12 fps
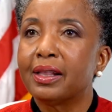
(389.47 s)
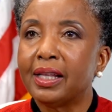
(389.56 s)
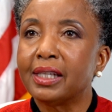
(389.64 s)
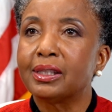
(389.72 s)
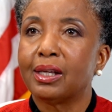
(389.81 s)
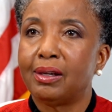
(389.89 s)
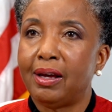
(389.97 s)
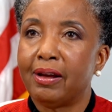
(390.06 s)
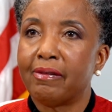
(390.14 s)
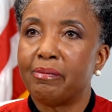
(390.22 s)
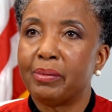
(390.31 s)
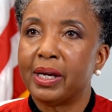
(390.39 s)
That's a
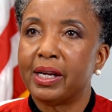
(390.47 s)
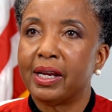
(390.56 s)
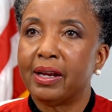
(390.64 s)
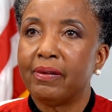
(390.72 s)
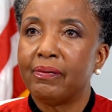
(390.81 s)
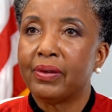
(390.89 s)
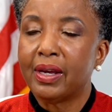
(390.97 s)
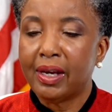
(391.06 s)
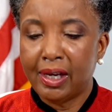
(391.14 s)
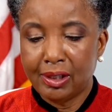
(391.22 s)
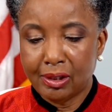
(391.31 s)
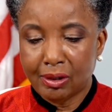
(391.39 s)
lot of money.
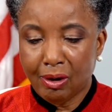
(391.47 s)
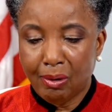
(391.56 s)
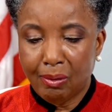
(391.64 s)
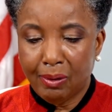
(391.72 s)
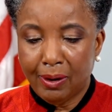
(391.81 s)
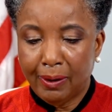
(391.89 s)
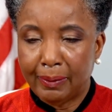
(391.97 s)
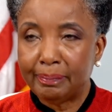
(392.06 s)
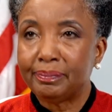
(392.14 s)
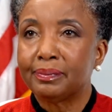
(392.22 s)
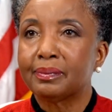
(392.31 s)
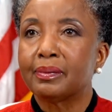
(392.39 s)
And so um,